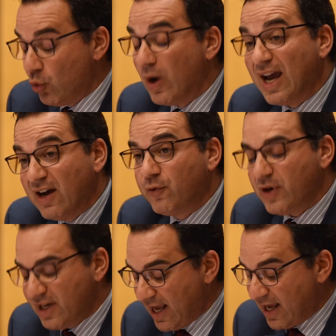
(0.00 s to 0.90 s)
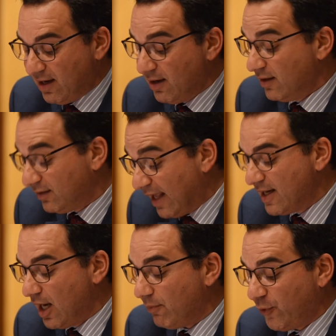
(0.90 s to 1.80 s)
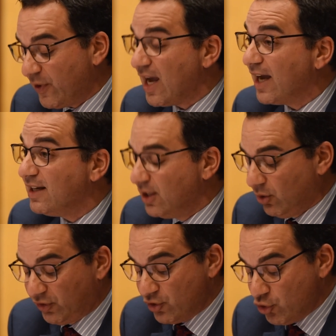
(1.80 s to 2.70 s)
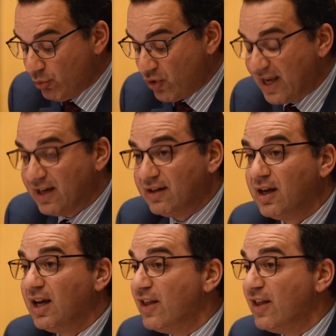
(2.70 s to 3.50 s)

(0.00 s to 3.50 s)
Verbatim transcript: who every day stand up for the ideals enumerated